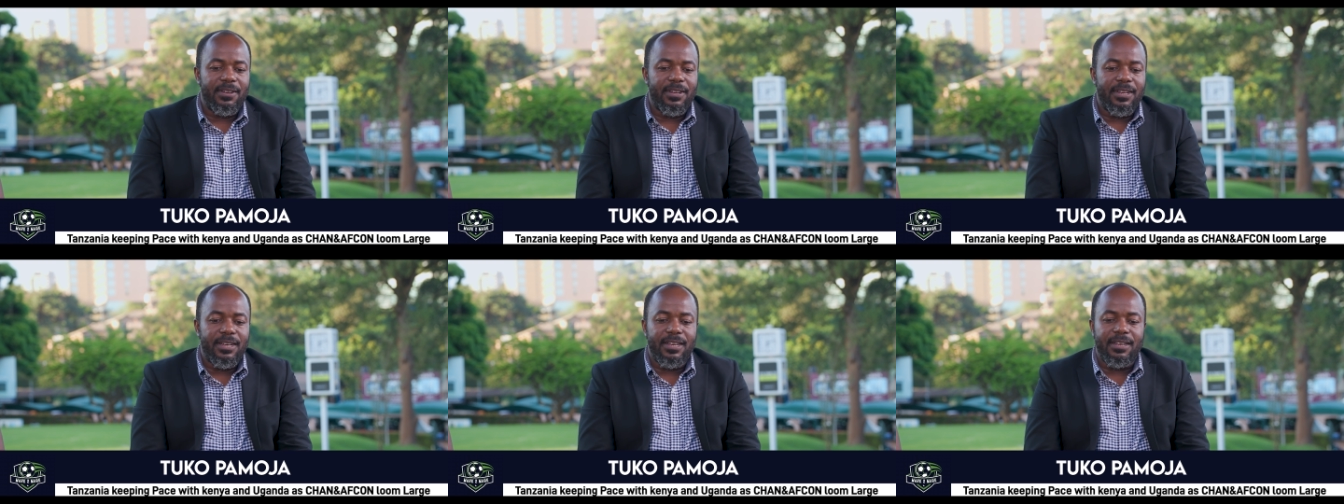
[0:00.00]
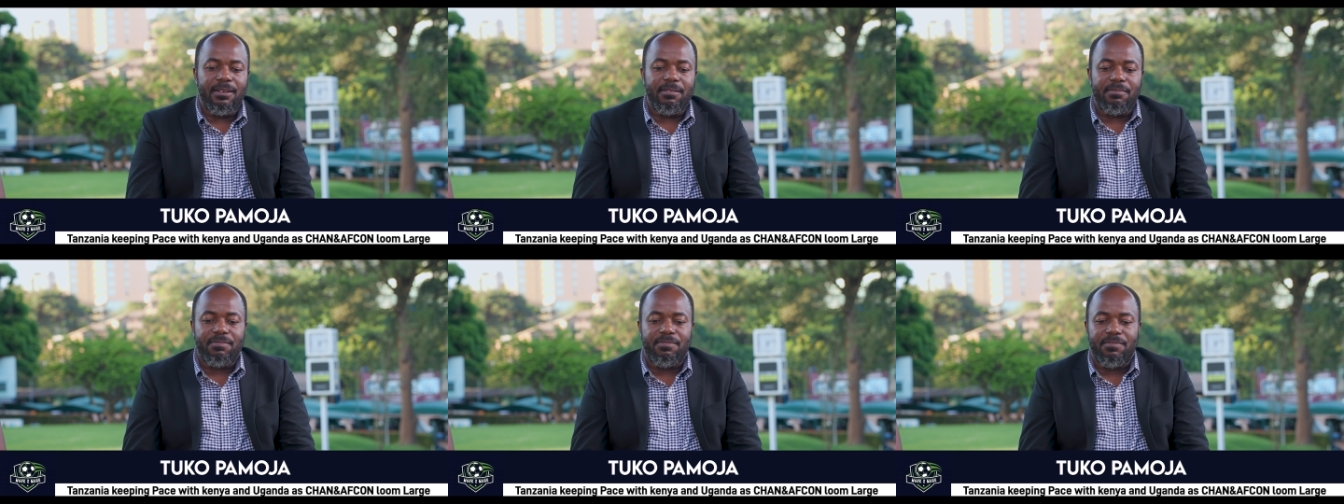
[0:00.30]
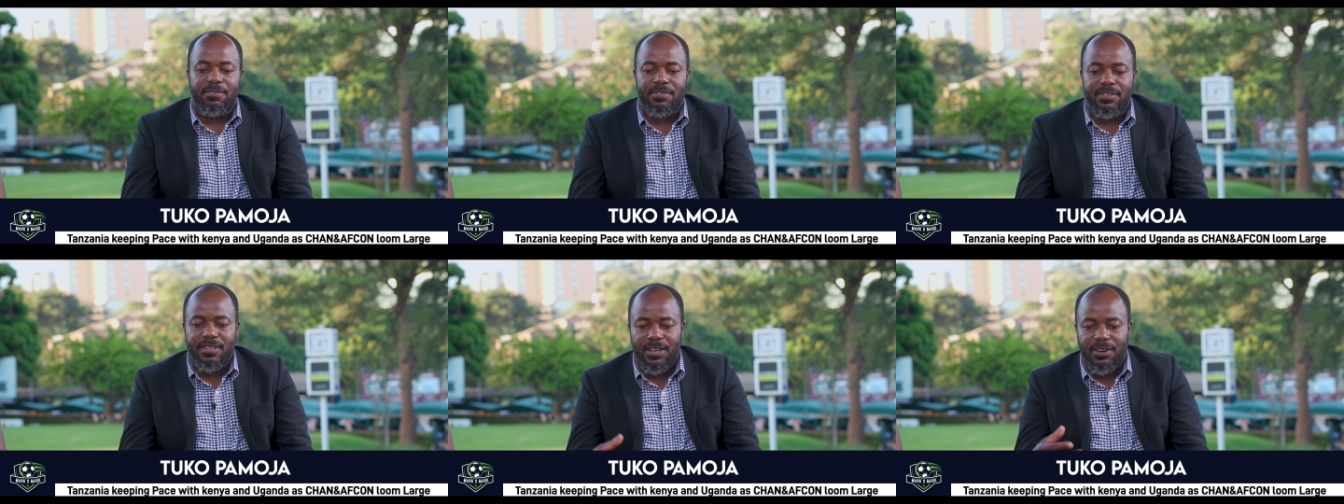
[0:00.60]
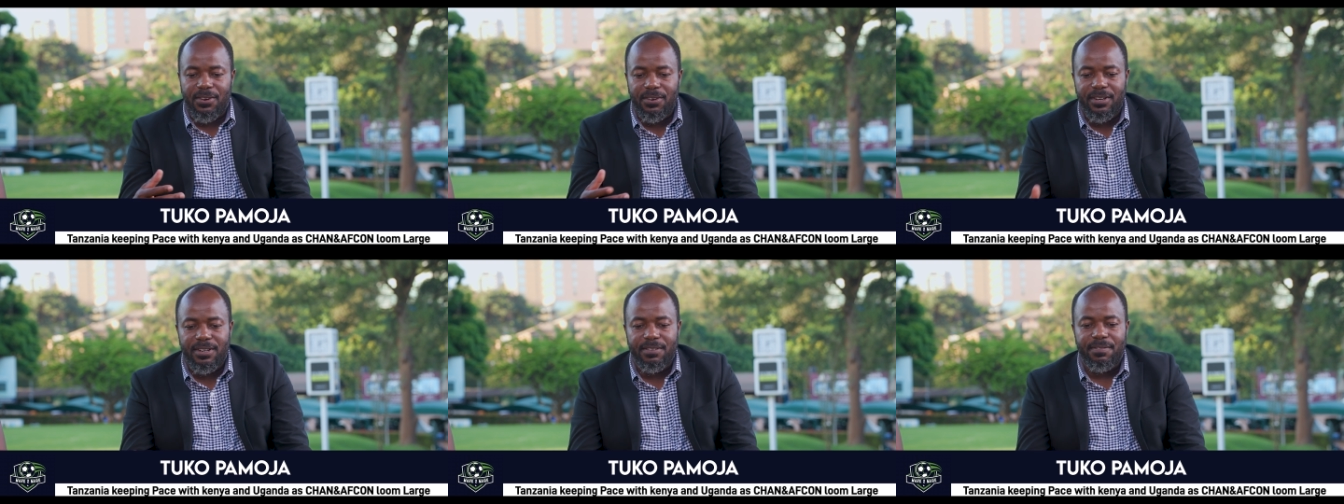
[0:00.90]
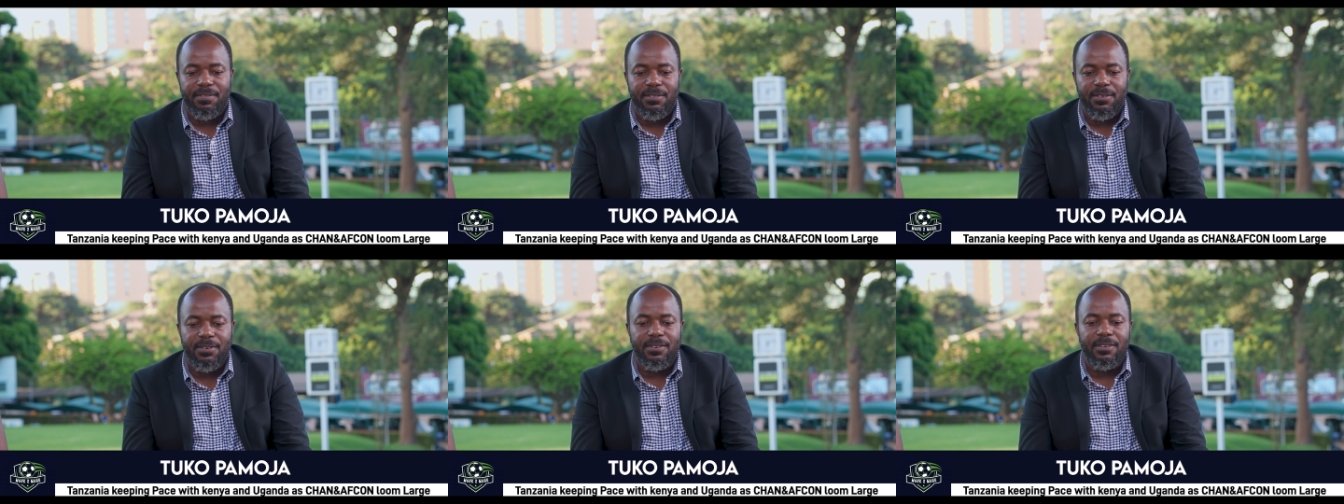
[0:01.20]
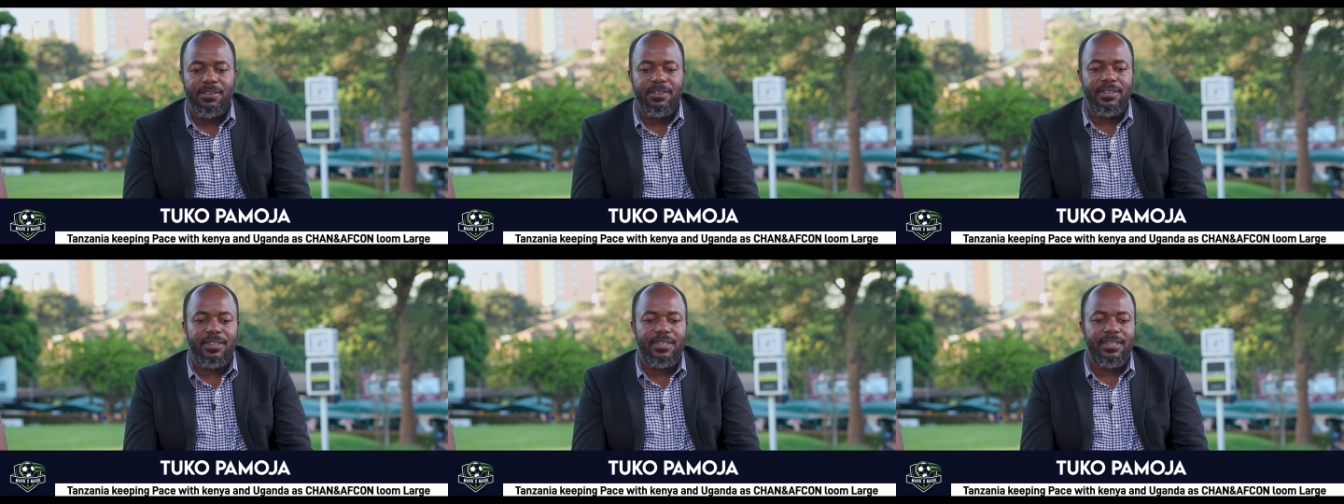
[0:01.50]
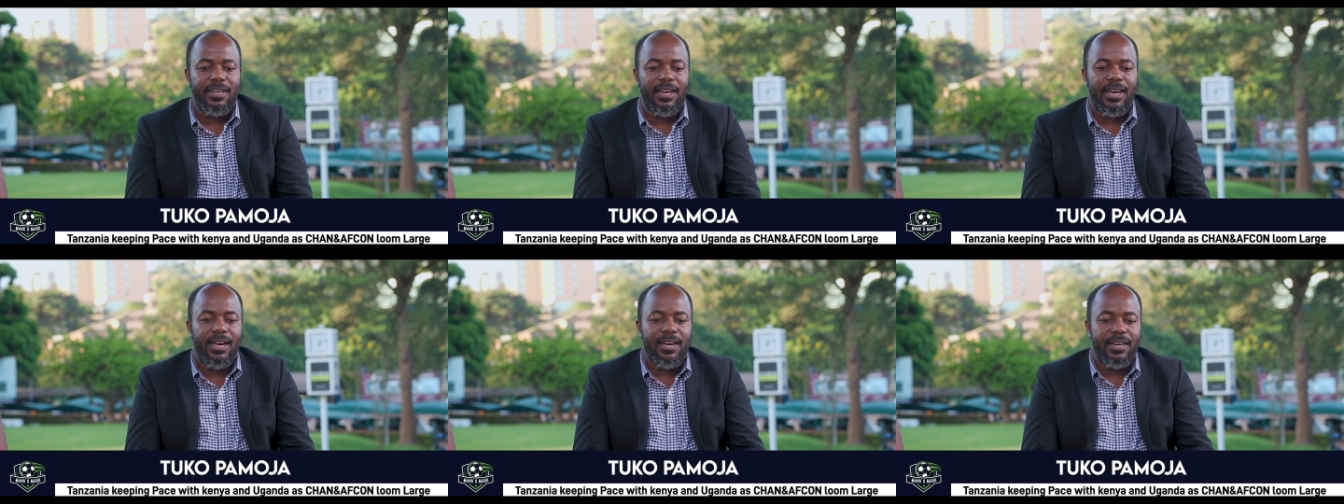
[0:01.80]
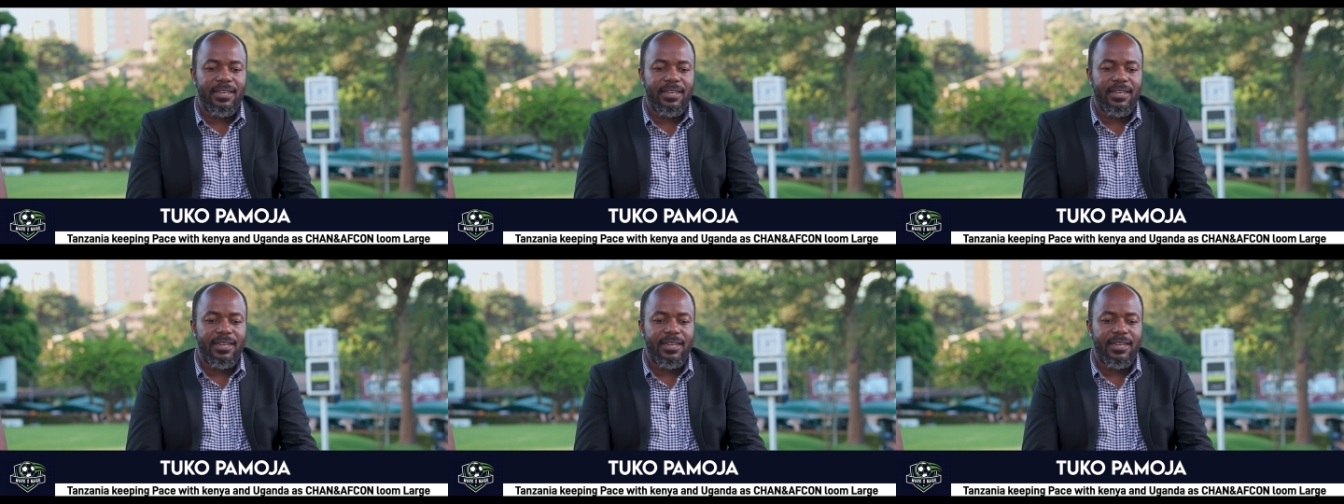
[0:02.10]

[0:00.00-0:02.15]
On the security front,